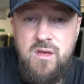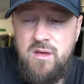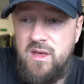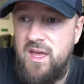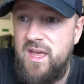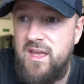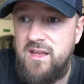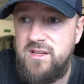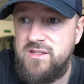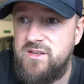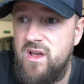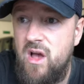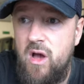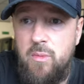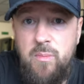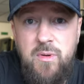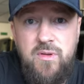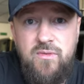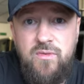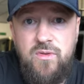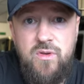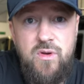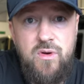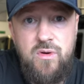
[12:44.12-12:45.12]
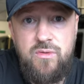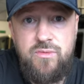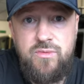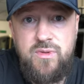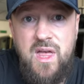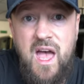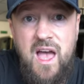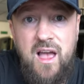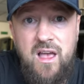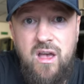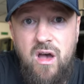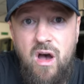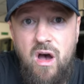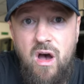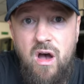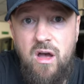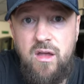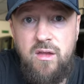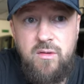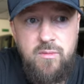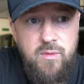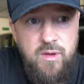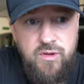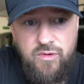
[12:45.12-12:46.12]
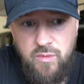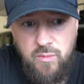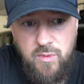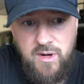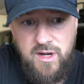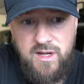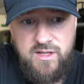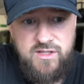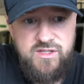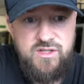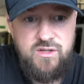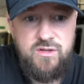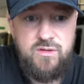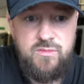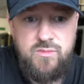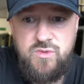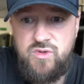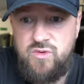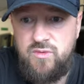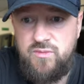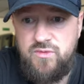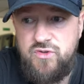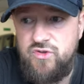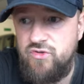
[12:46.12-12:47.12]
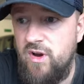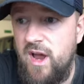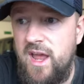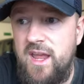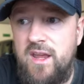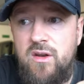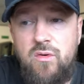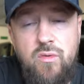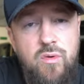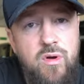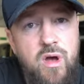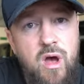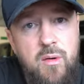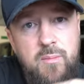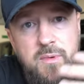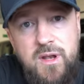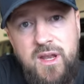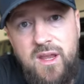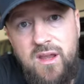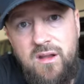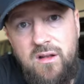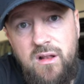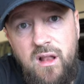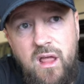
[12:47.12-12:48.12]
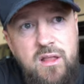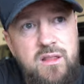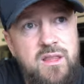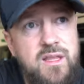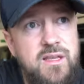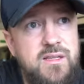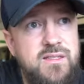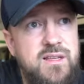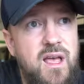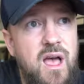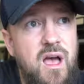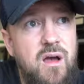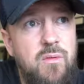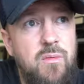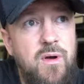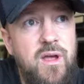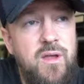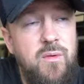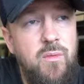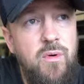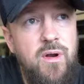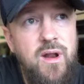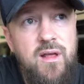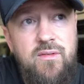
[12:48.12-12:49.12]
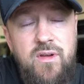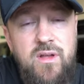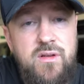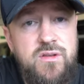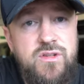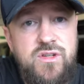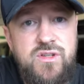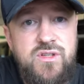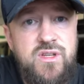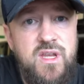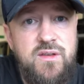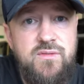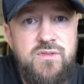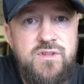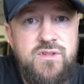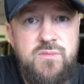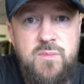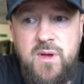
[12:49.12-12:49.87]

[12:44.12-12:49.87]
hit us up if you're that guy and you're willing to sort of train or come in here and learn things our way, whatever. Just give us a